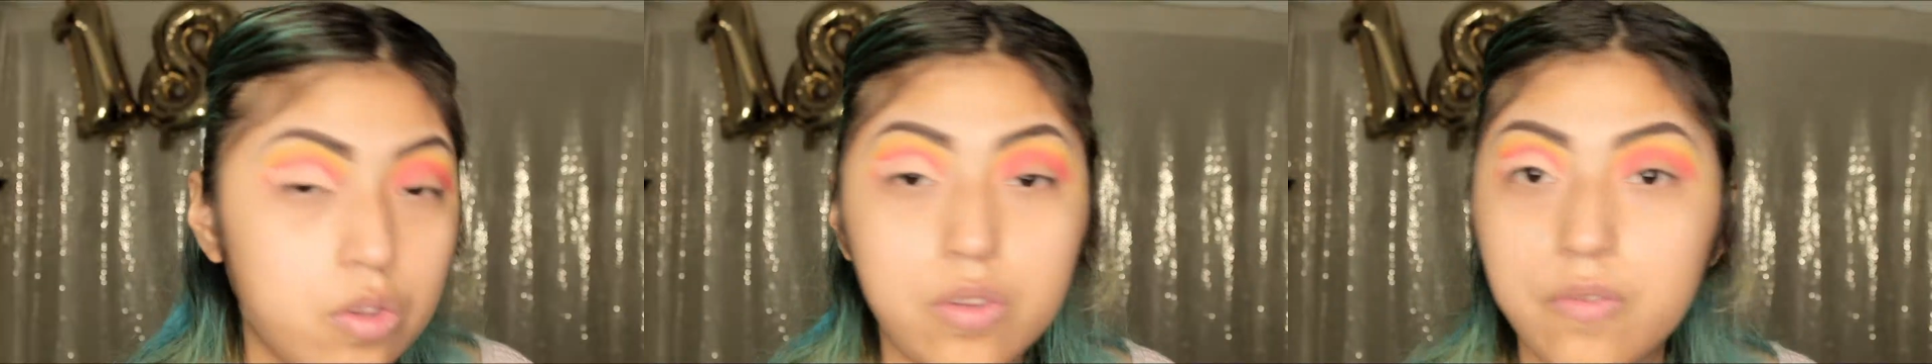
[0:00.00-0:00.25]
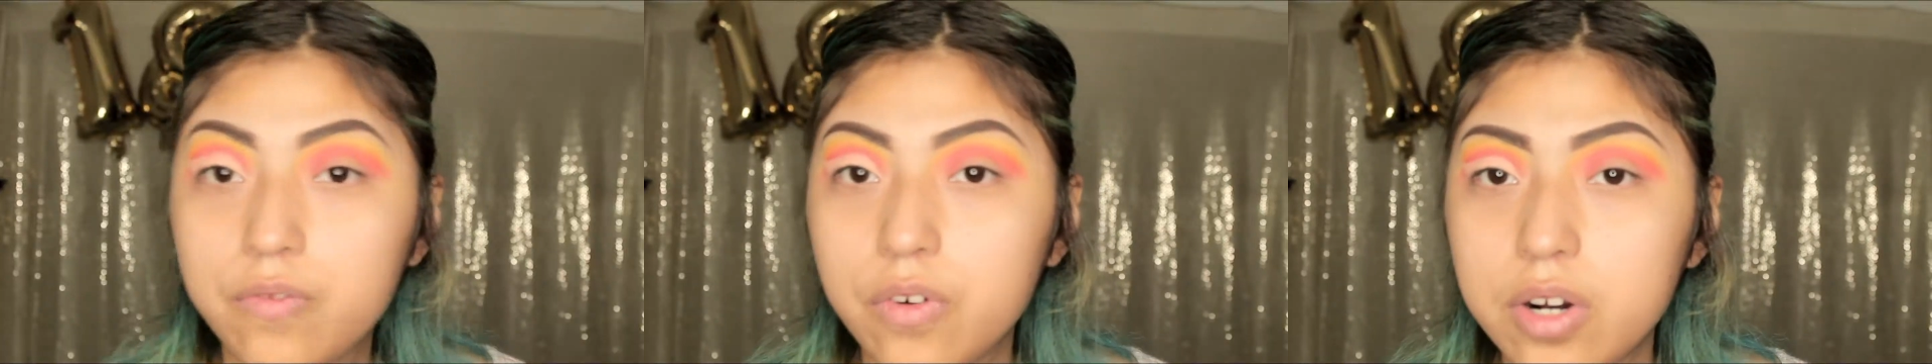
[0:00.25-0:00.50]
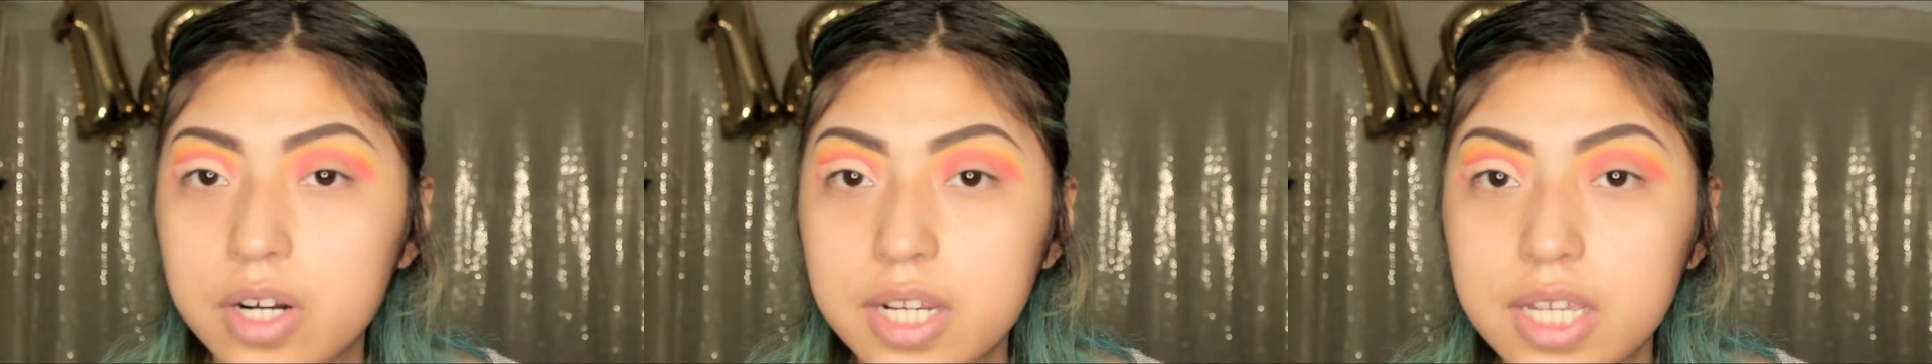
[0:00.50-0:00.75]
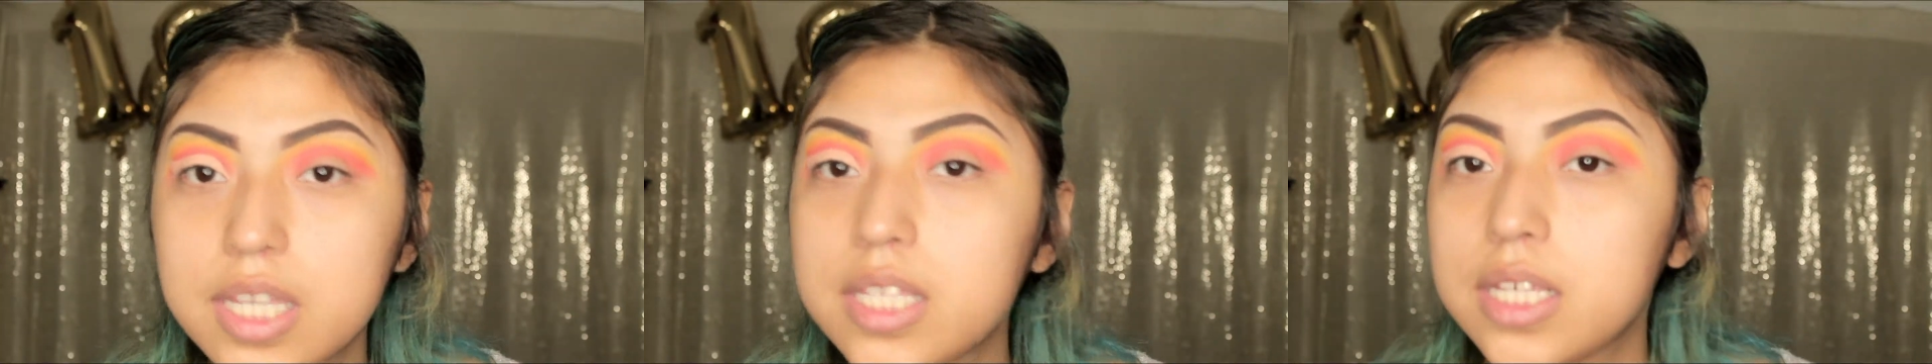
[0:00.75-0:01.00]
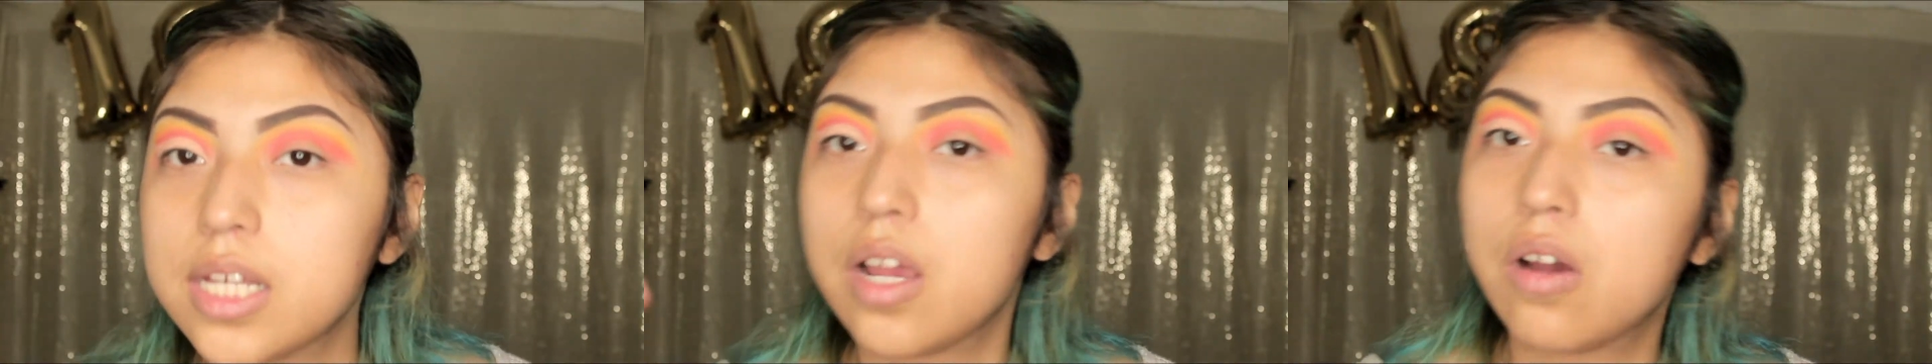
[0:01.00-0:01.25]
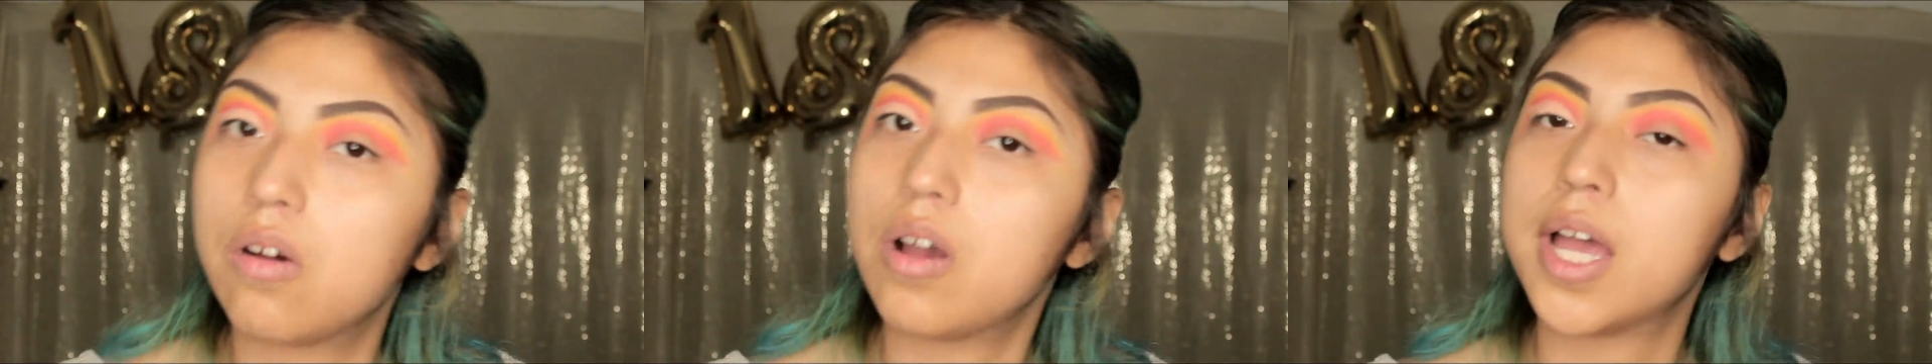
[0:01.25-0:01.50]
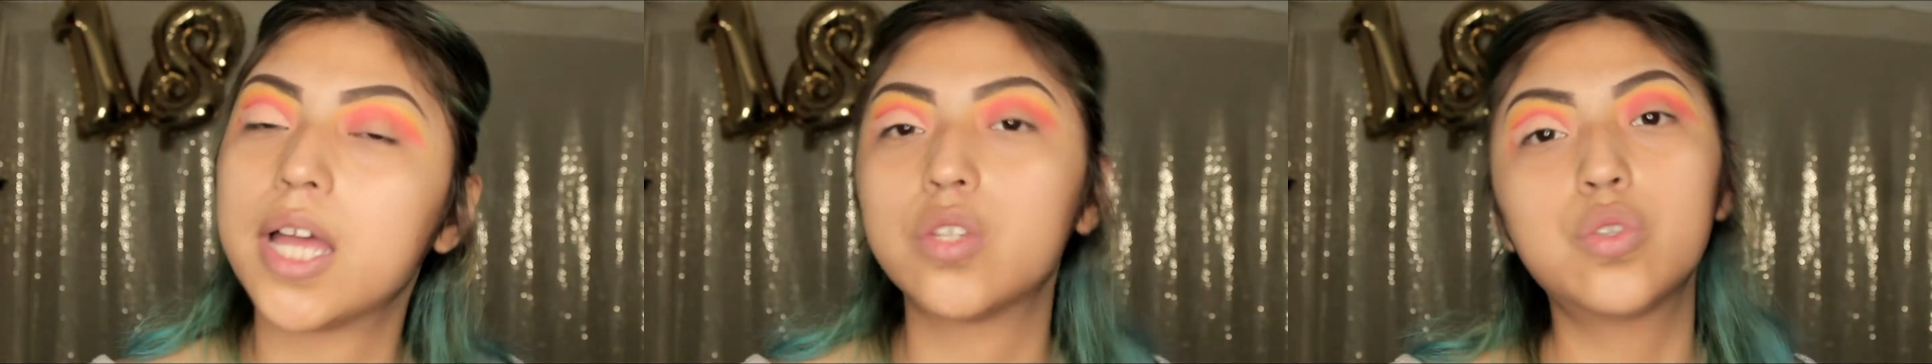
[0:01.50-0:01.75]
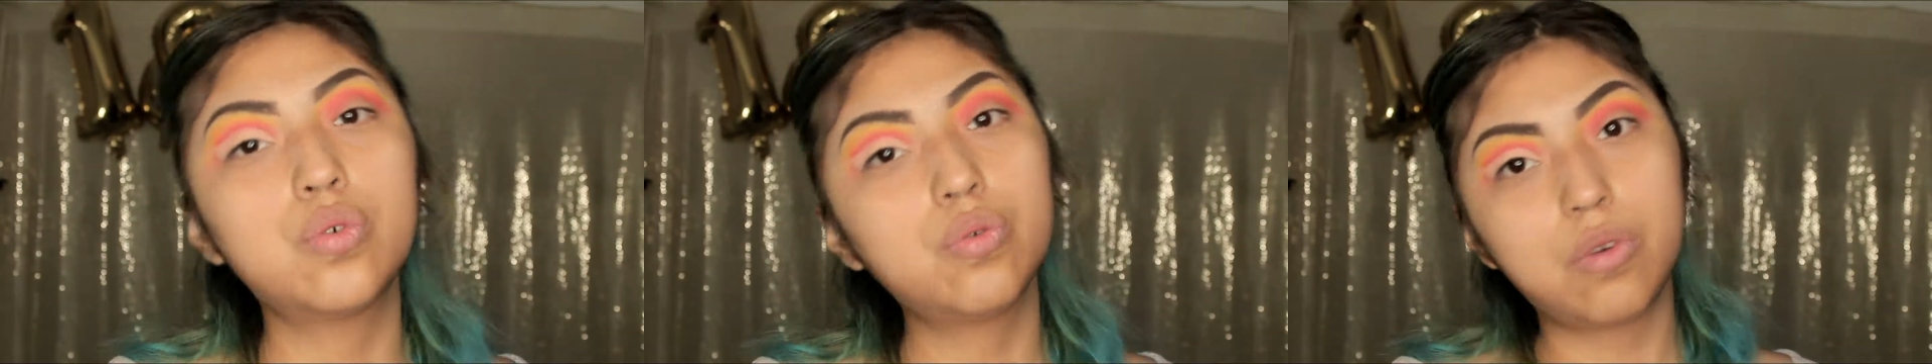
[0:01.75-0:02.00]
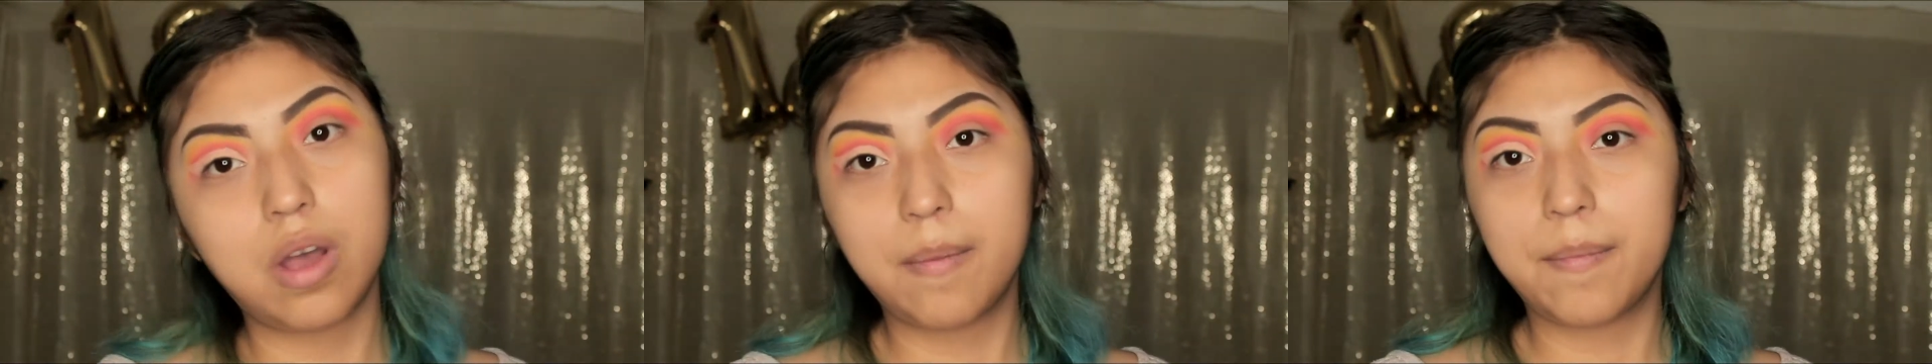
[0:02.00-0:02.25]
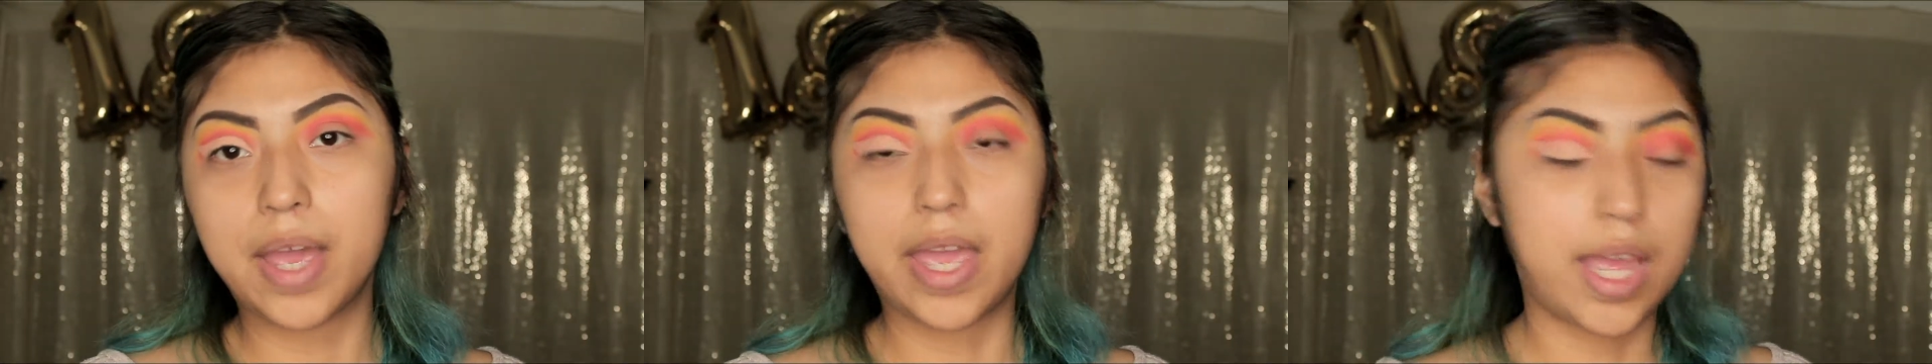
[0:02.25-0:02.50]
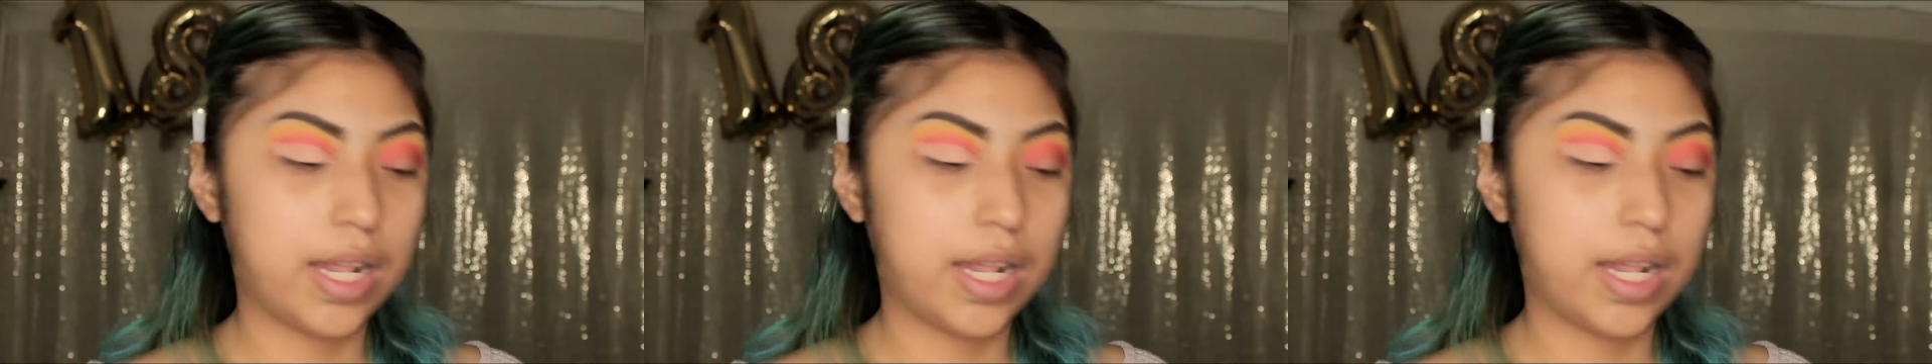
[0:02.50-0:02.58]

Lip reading: Euphoria is gonna go onto my